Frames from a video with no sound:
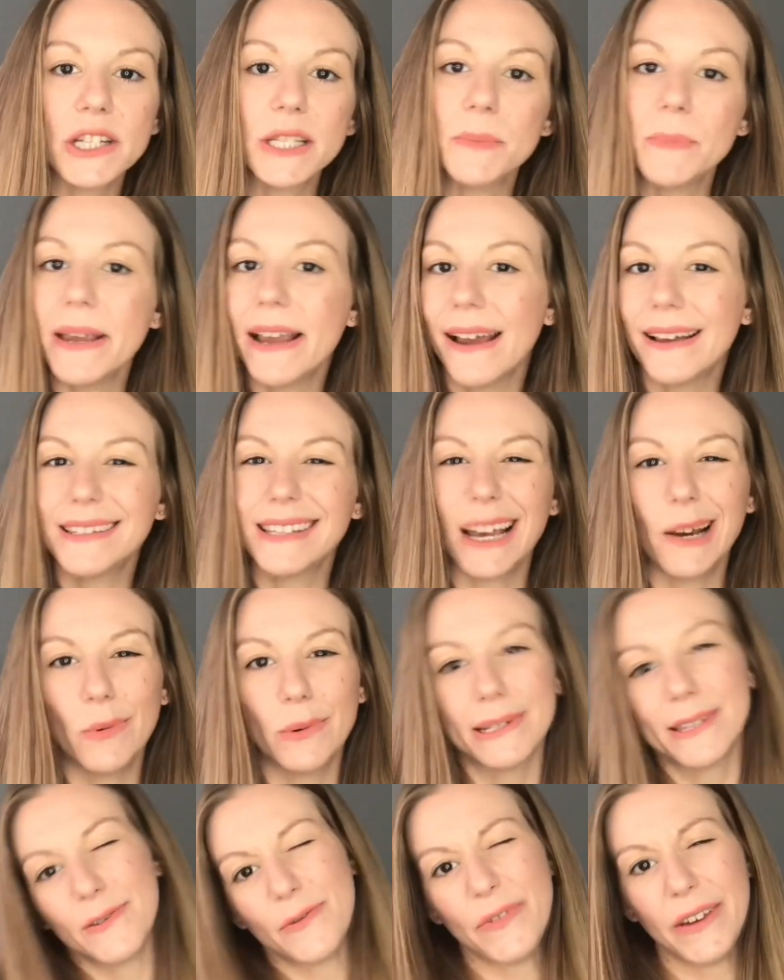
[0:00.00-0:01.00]
just because I
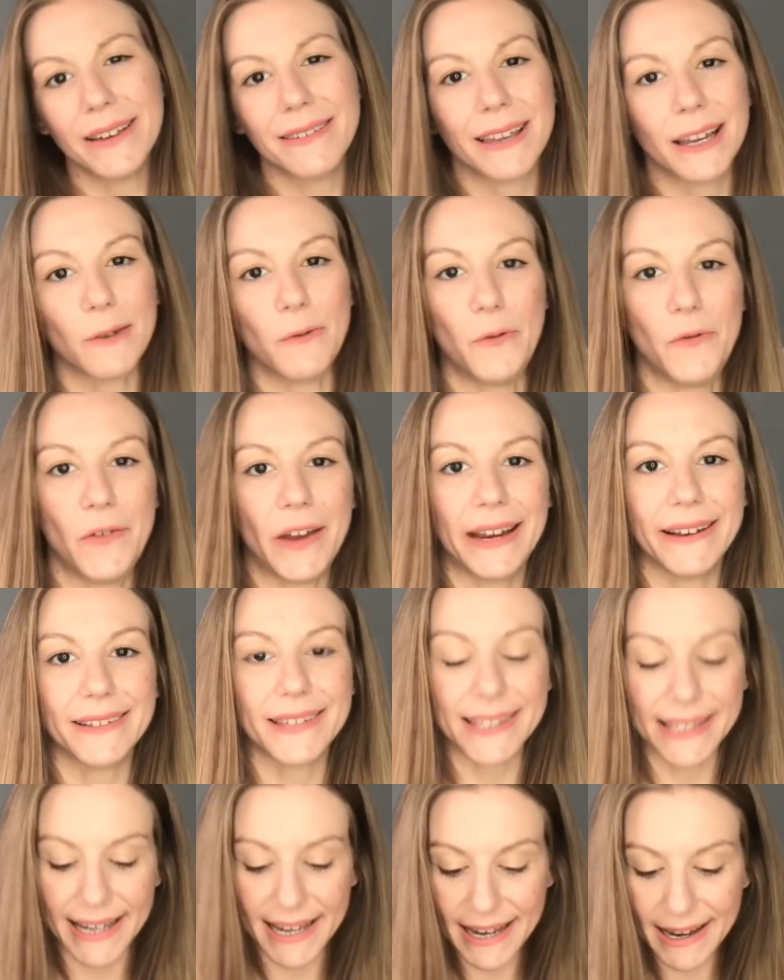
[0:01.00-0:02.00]
was feeling
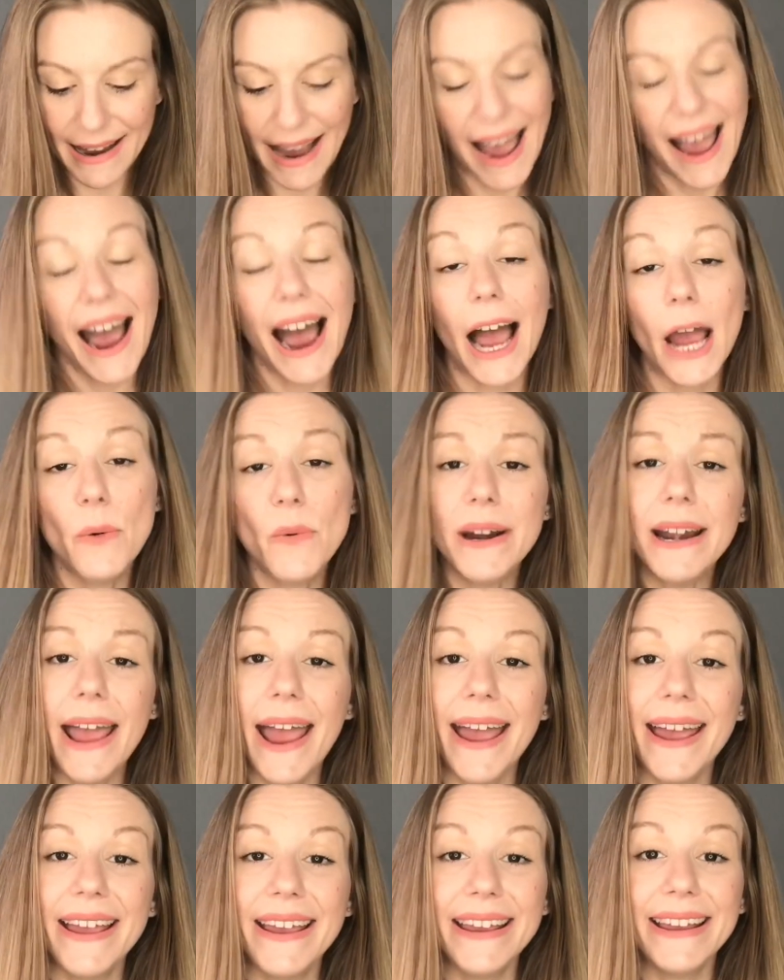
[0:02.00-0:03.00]
fancy, I went
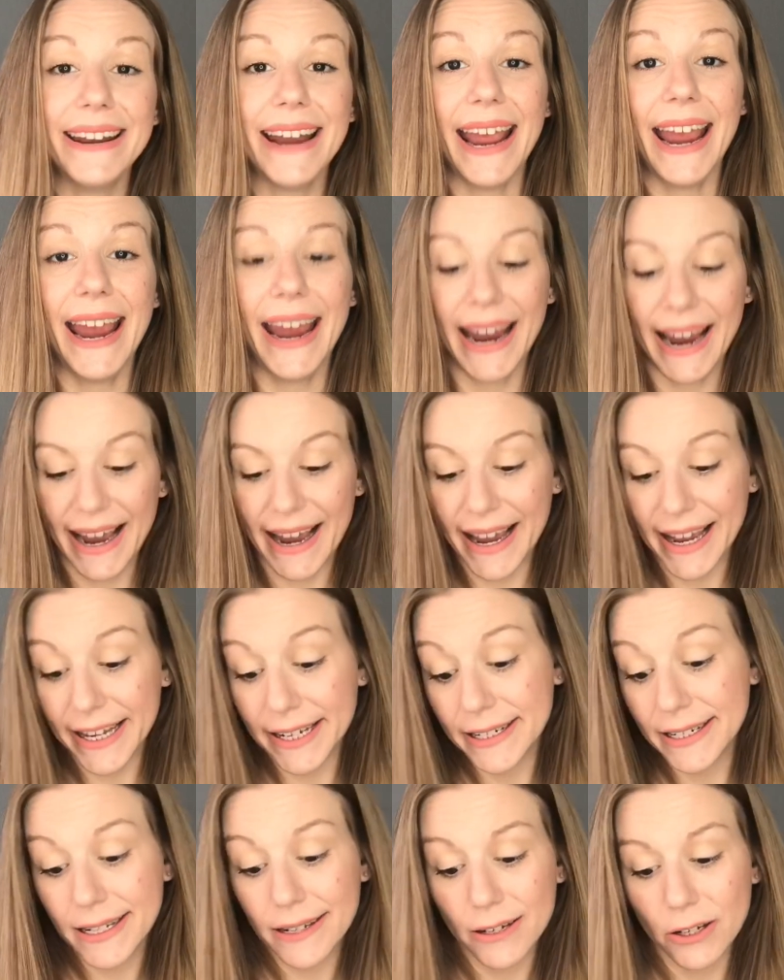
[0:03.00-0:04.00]
ahead
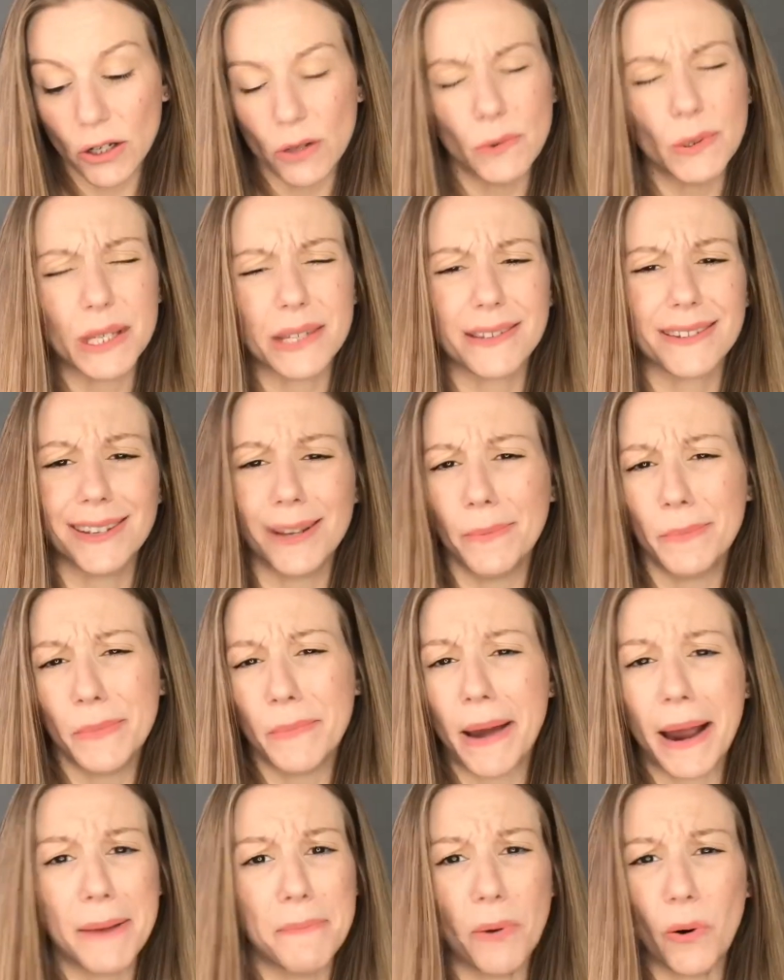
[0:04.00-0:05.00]
and used some of
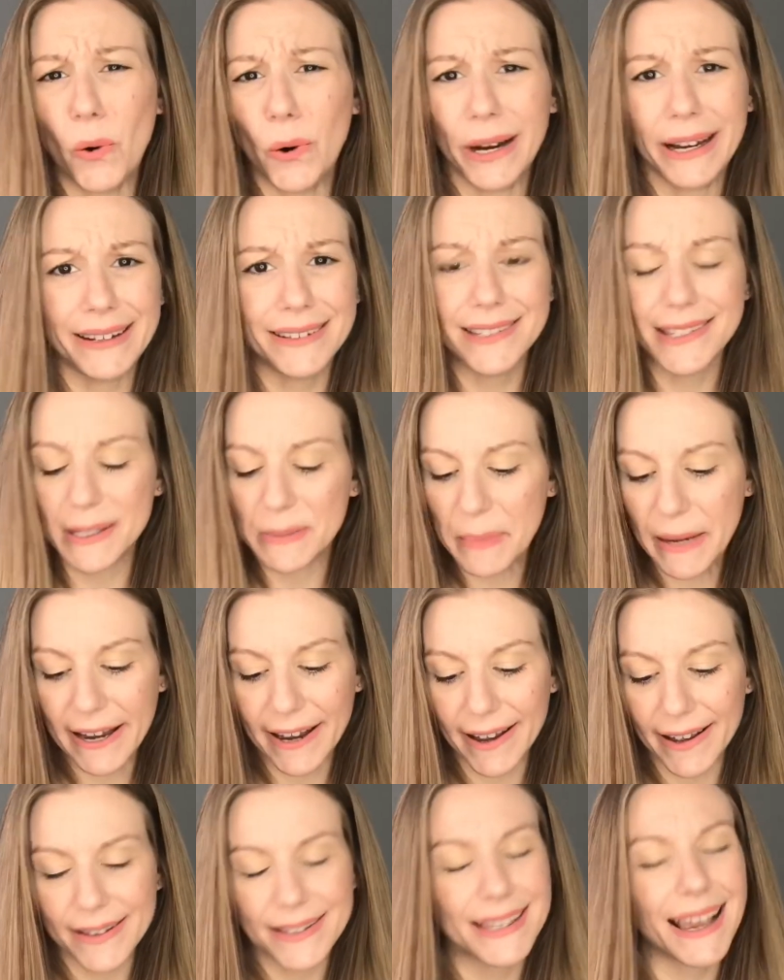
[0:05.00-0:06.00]
my points
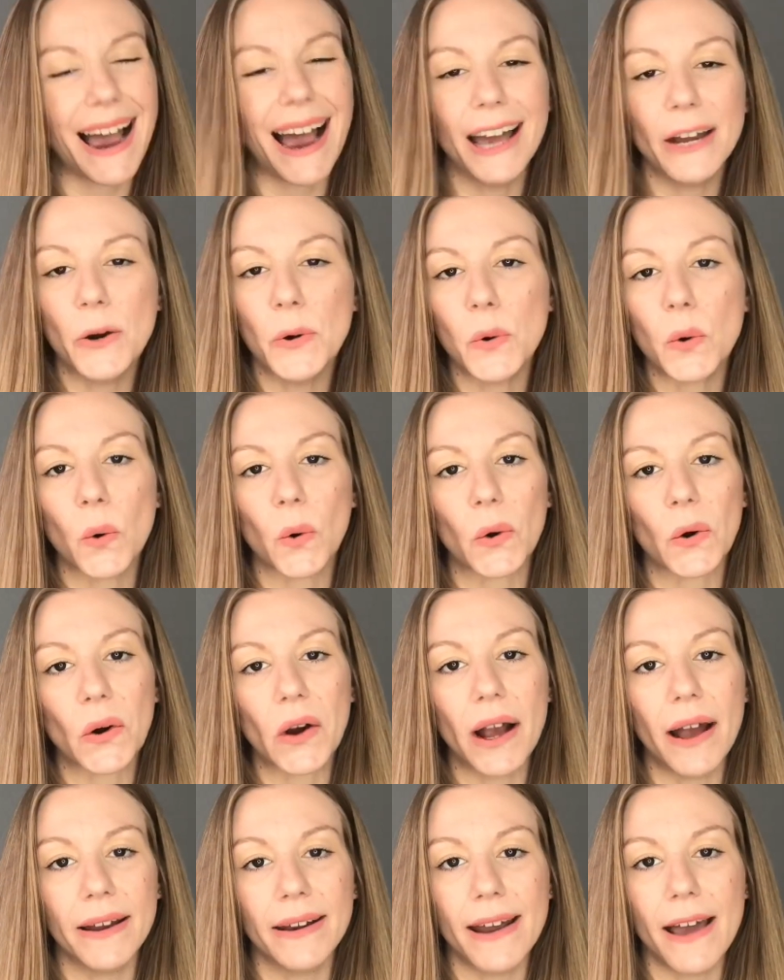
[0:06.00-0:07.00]
because I don't
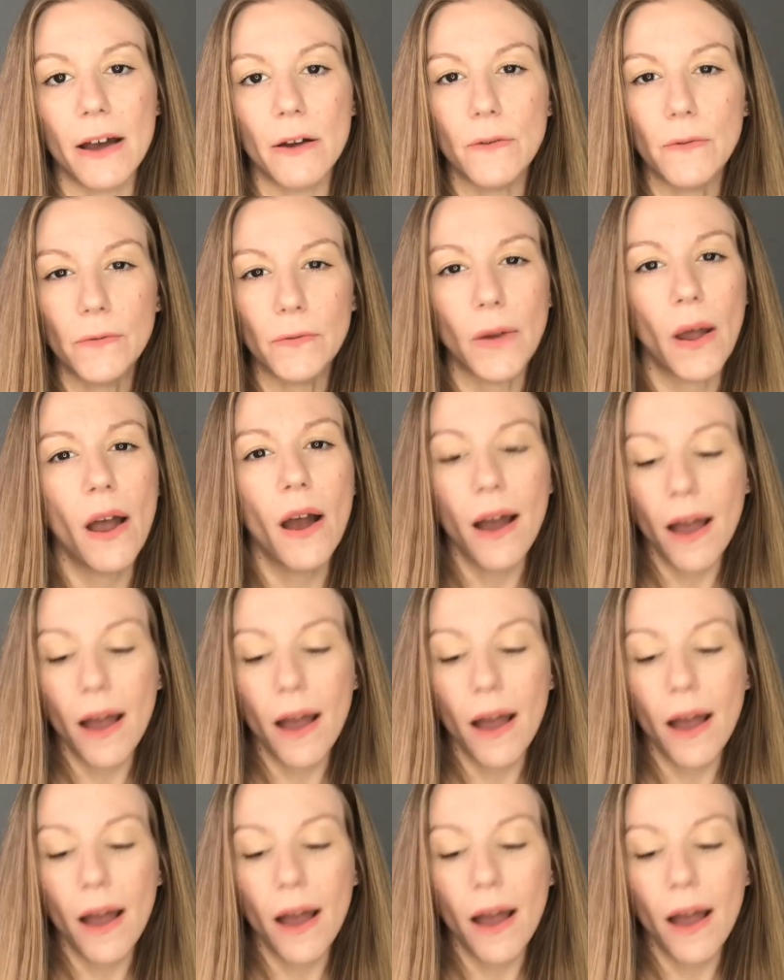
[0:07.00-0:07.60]
order enough